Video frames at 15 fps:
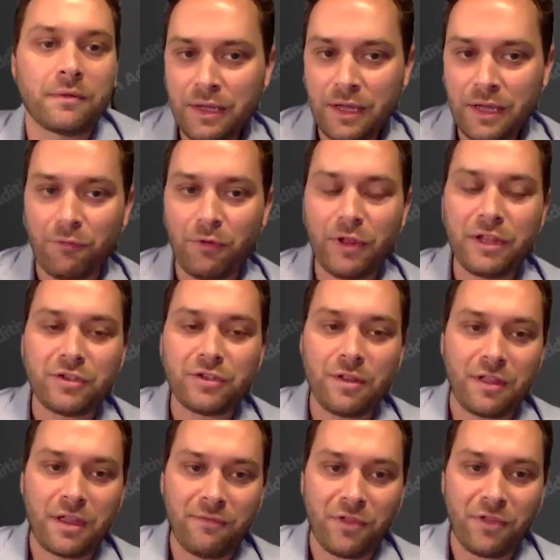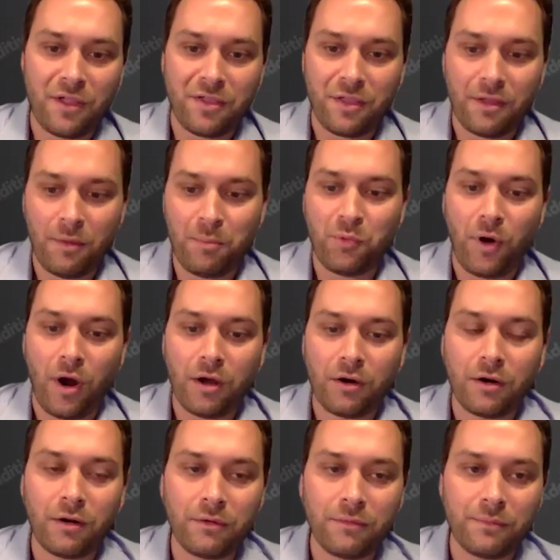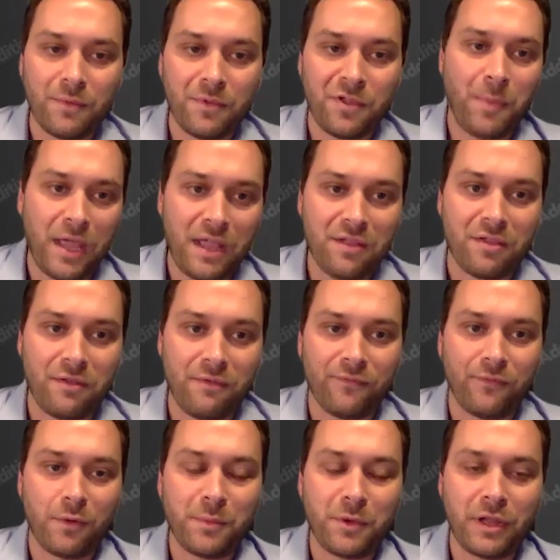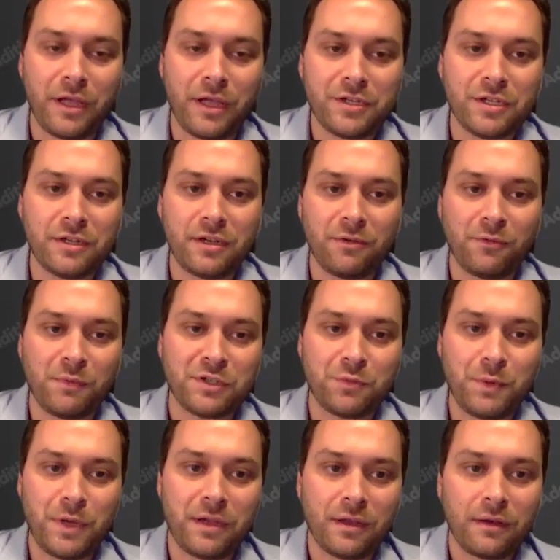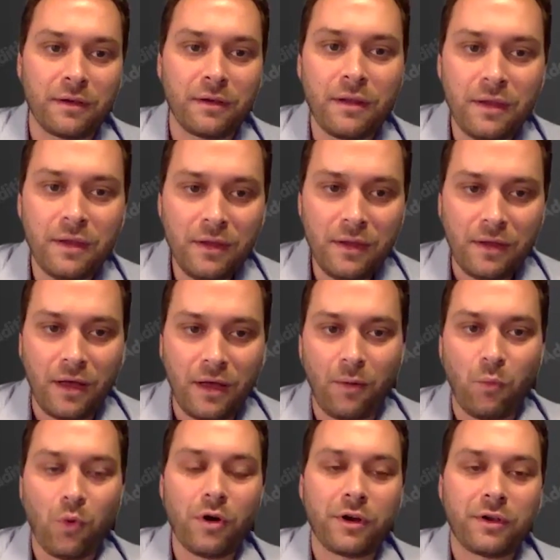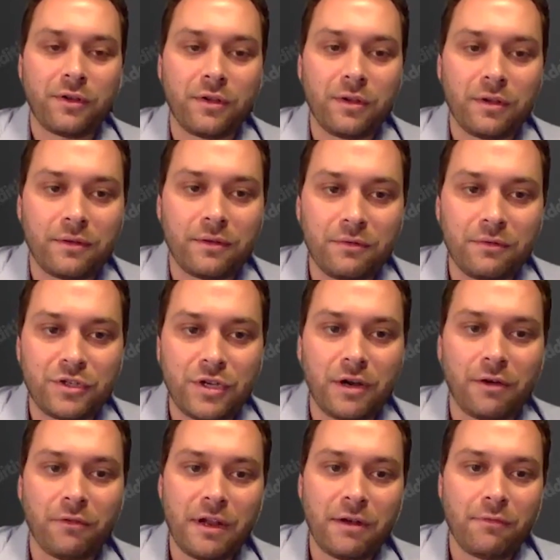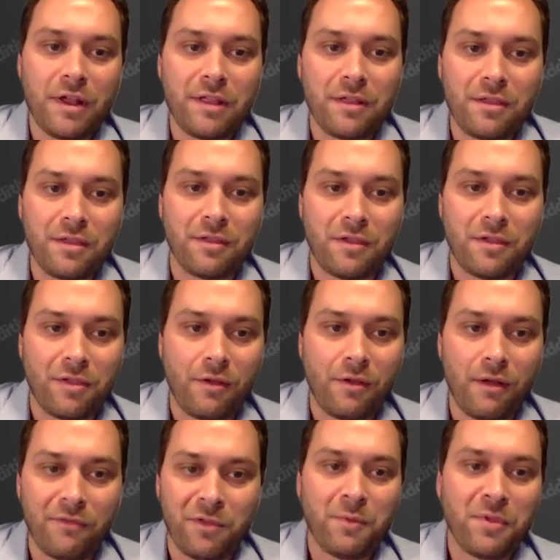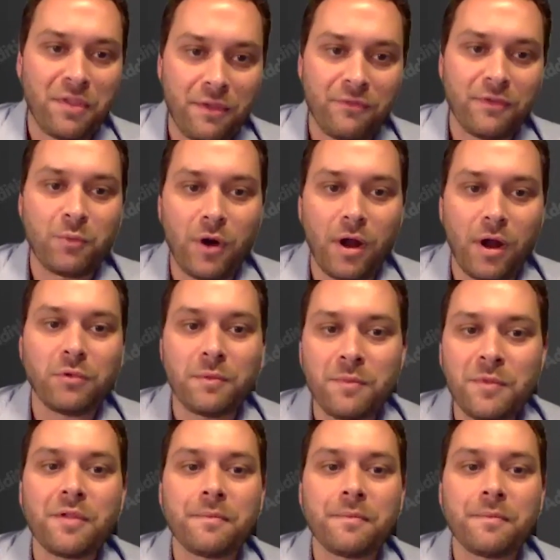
it really just gives us a broader space of formulation in which we can uh, work to, to generate resins to solve specific problems.